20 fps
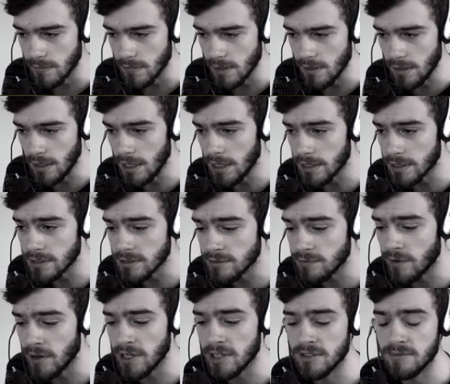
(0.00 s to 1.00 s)
the
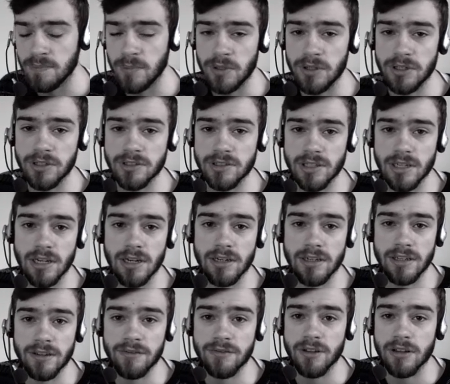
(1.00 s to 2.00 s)
fire spirits are
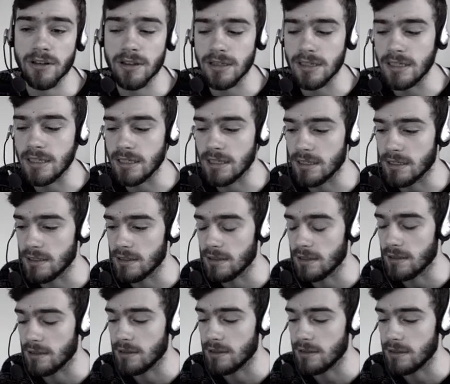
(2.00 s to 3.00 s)
definitely
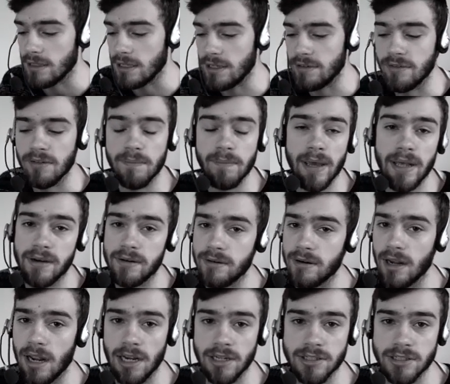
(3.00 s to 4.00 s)
even
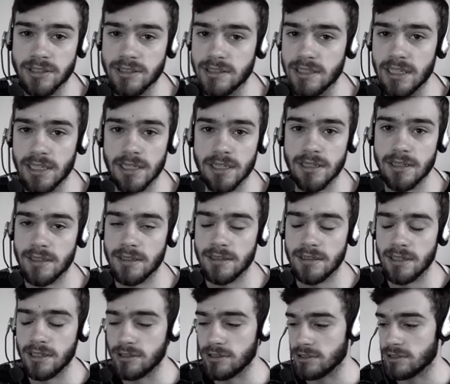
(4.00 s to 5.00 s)
better, I should say.
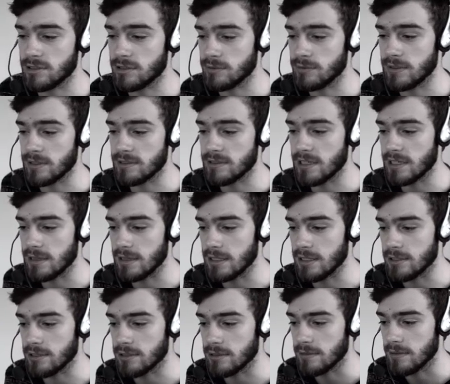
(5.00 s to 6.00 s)
They're just so insanely
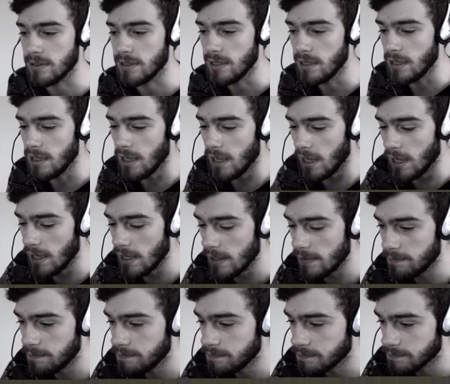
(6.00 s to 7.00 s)
good.
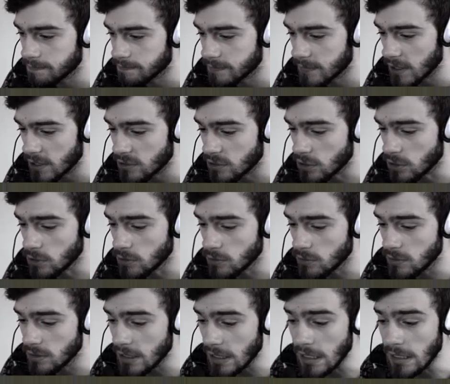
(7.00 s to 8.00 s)

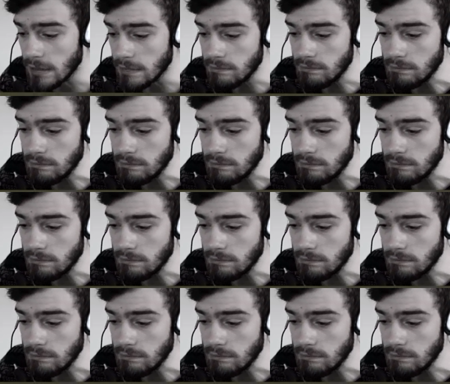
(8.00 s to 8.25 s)
So yeah.